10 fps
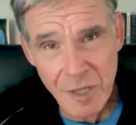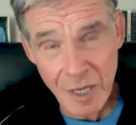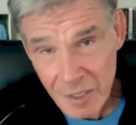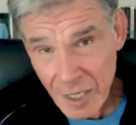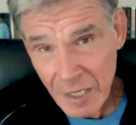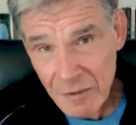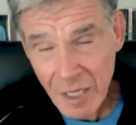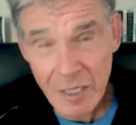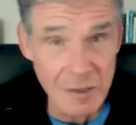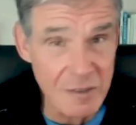and deaths,
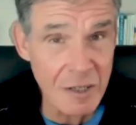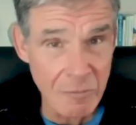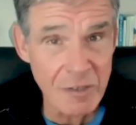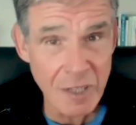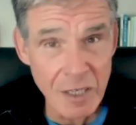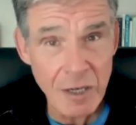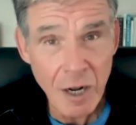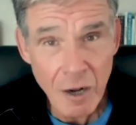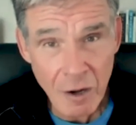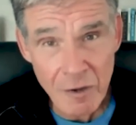and to some extent,
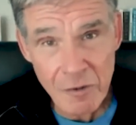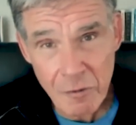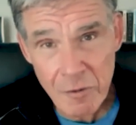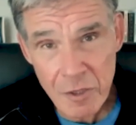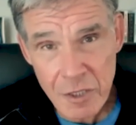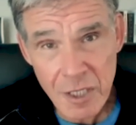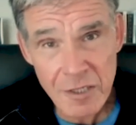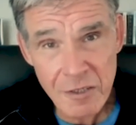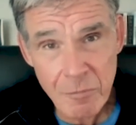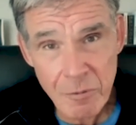also the chance
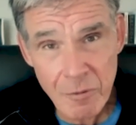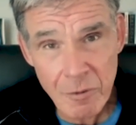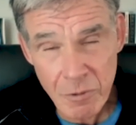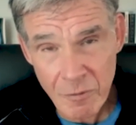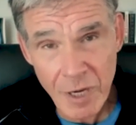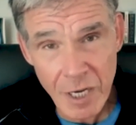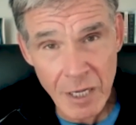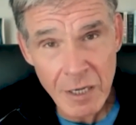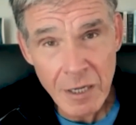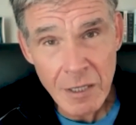of pre- preventing
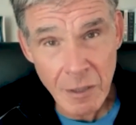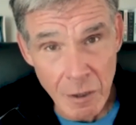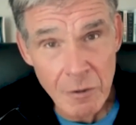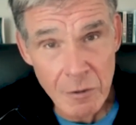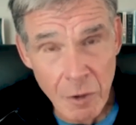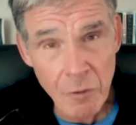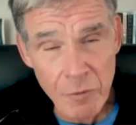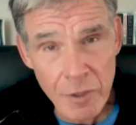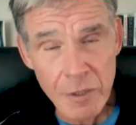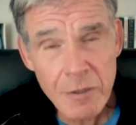long COVID.